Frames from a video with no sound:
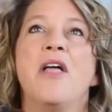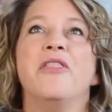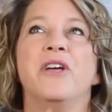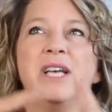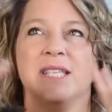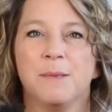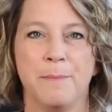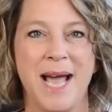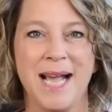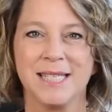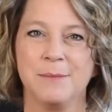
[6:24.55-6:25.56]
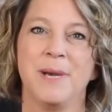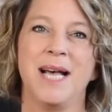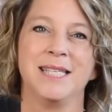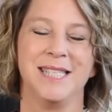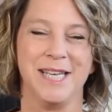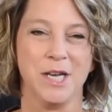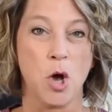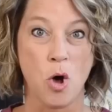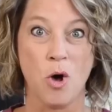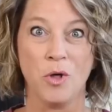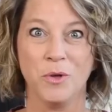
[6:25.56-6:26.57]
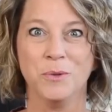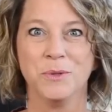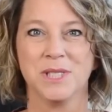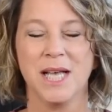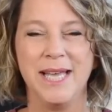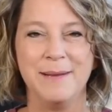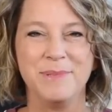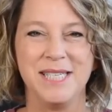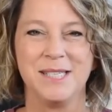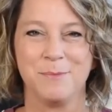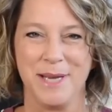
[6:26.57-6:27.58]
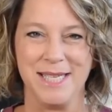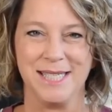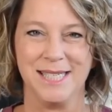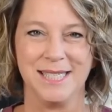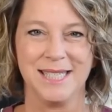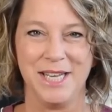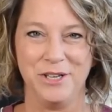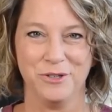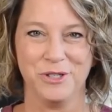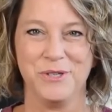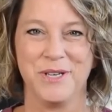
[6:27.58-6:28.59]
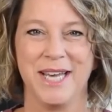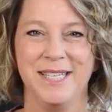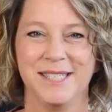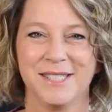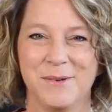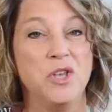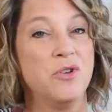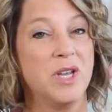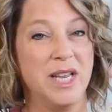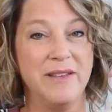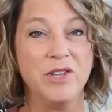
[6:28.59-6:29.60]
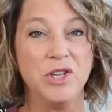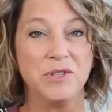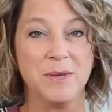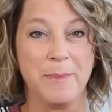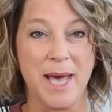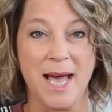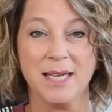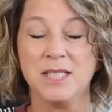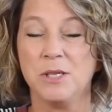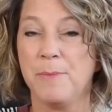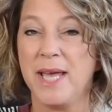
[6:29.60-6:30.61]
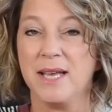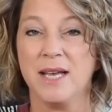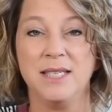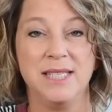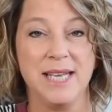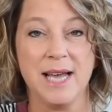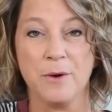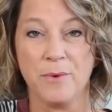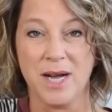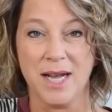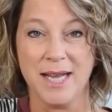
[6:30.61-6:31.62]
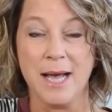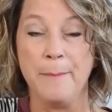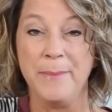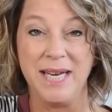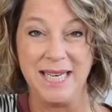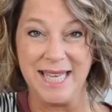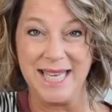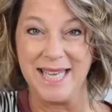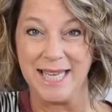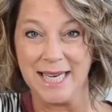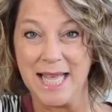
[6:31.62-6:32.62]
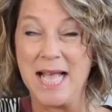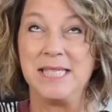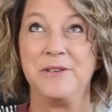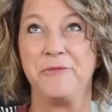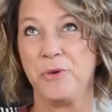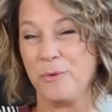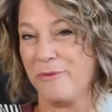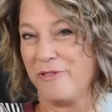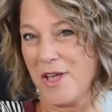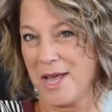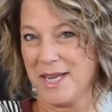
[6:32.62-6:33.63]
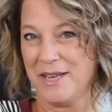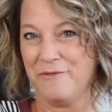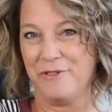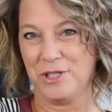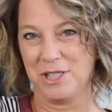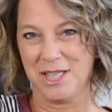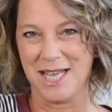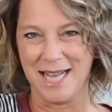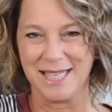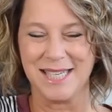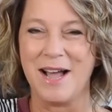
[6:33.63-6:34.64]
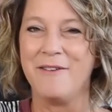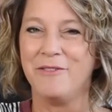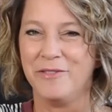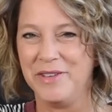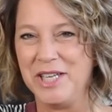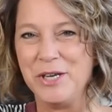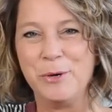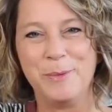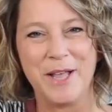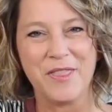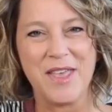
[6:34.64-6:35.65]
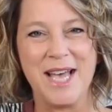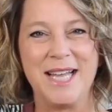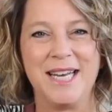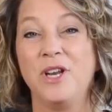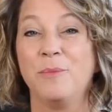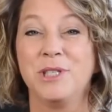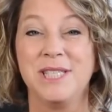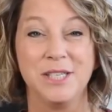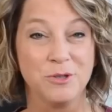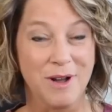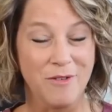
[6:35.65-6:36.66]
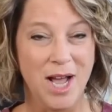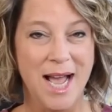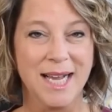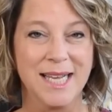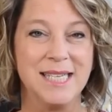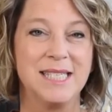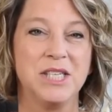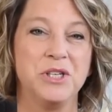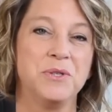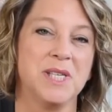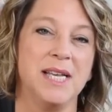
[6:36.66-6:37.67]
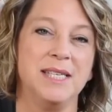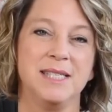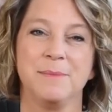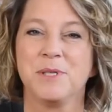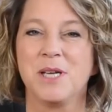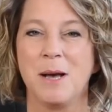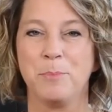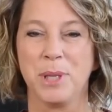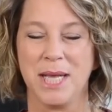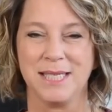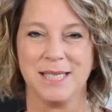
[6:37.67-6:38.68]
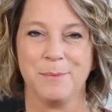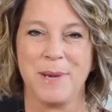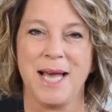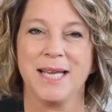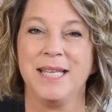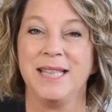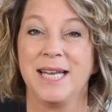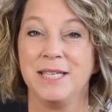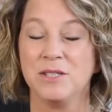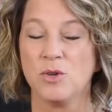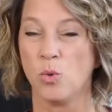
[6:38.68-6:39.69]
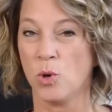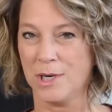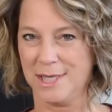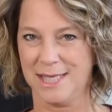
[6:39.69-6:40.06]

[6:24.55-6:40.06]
thus maximizing all those empty spaces in your suitcase. You can even use a bag to make a DIY amenity kit as if you were flying in first class. And I have a video about that. The number 10 travel hack is to use a zip top plastic baggie that is quart